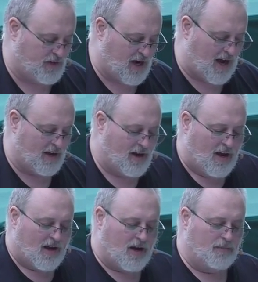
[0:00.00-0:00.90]
And
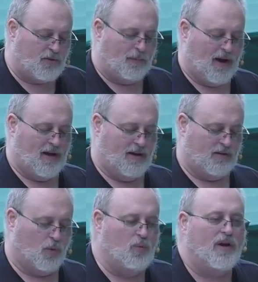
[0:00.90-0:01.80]
God is saying, I am
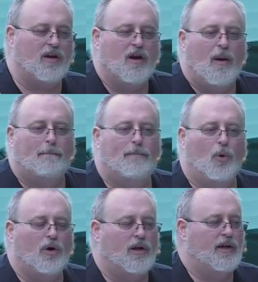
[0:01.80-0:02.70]
absolutely pleased with
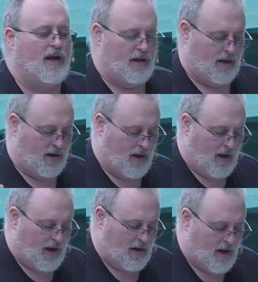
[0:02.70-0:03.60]
Jesus. And when we
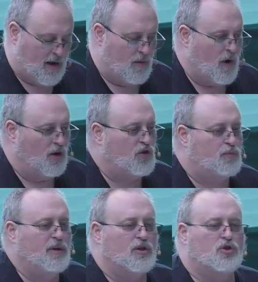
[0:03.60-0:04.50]
choose to follow Jesus,
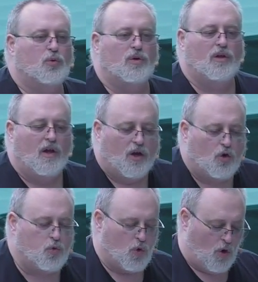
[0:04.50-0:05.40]
and then when we follow
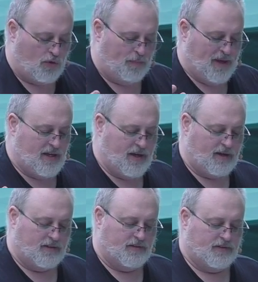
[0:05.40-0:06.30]
Jesus into the waters and
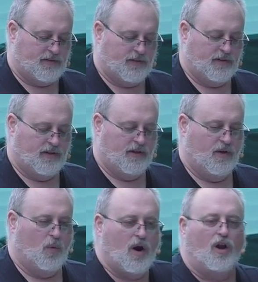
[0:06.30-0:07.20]
get baptized,
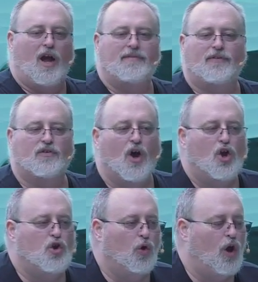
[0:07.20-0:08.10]
that spillover
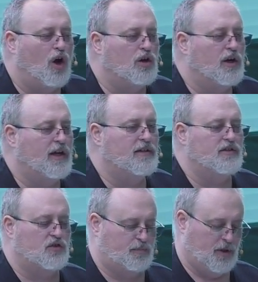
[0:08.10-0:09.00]
effect comes upon us,
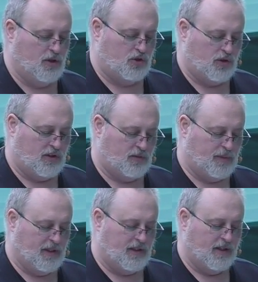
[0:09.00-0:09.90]
that, that
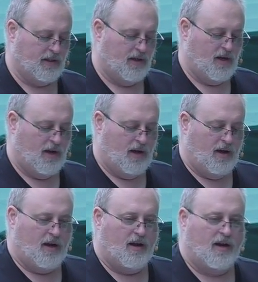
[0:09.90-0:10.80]
pleasure of God
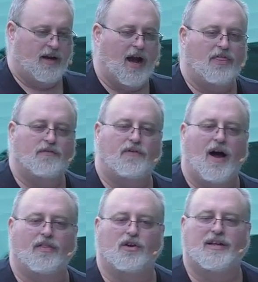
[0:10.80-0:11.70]
comes upon
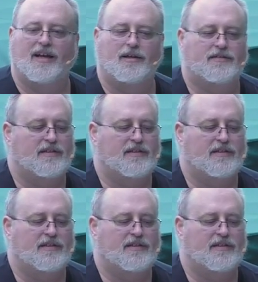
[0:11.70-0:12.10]
us. When we are